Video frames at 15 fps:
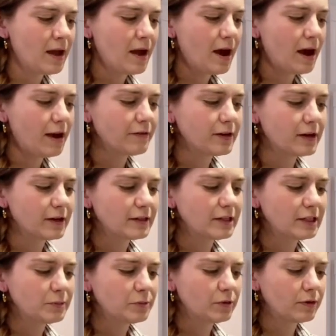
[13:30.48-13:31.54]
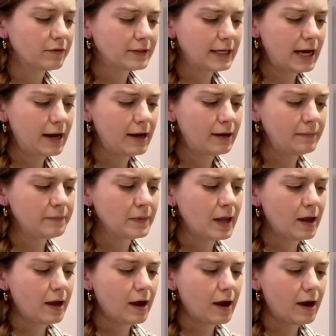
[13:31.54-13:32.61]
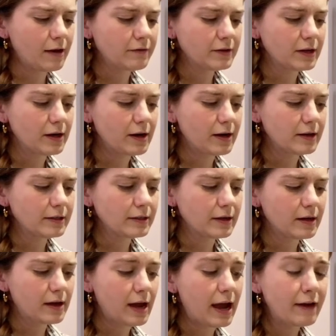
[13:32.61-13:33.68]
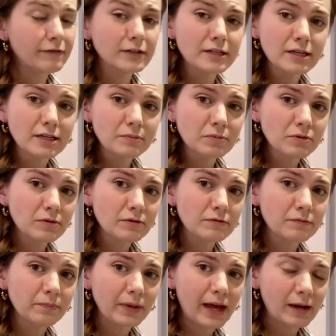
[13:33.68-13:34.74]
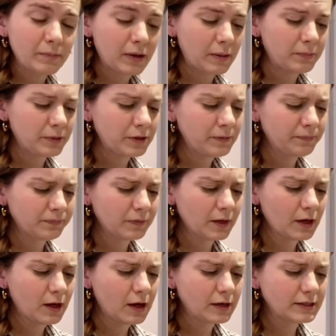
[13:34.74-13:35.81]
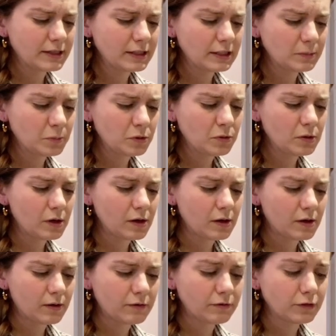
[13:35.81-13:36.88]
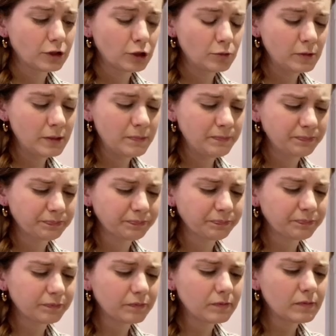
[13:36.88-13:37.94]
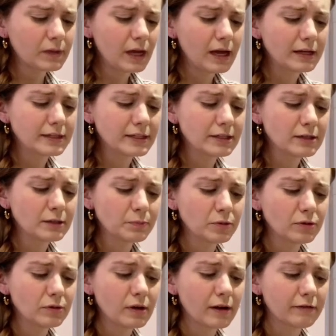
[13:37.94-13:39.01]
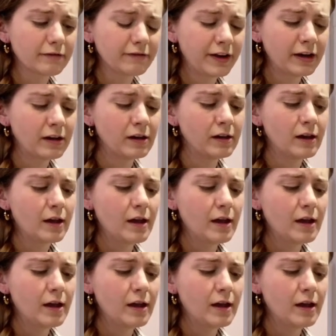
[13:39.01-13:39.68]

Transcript: I've got a teaspoon of thyme. I've got half a teaspoon of black pepper, a teaspoon of cumin, a teaspoon of fennel,